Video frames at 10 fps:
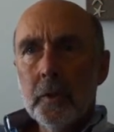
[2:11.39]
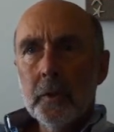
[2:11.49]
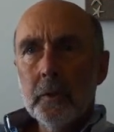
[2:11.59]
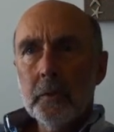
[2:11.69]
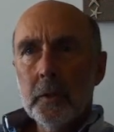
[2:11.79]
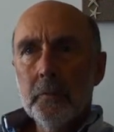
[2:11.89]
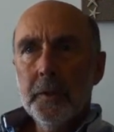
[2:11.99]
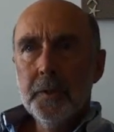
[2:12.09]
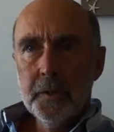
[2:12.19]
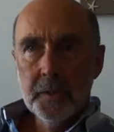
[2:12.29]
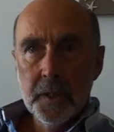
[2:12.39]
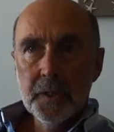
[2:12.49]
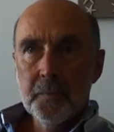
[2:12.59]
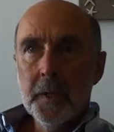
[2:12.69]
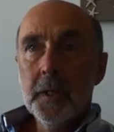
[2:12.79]
I, I went to
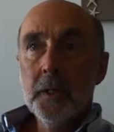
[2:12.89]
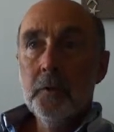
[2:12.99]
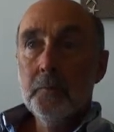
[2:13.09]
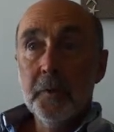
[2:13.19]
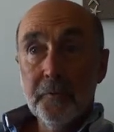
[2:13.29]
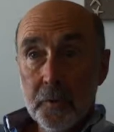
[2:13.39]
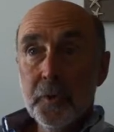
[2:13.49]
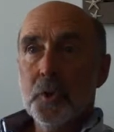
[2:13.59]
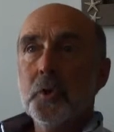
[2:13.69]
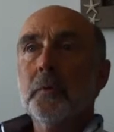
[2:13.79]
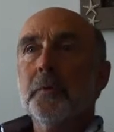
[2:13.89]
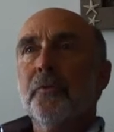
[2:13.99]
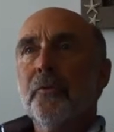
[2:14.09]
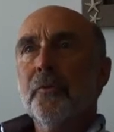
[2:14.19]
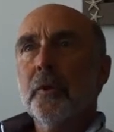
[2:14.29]
Tasmania, my first job
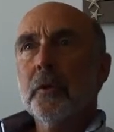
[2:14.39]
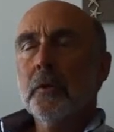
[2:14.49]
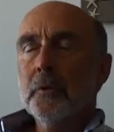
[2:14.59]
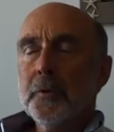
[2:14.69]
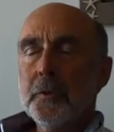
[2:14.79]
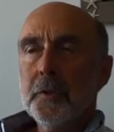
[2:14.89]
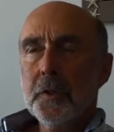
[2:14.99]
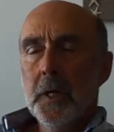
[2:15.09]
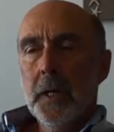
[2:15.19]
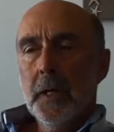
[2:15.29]
as a psychologist.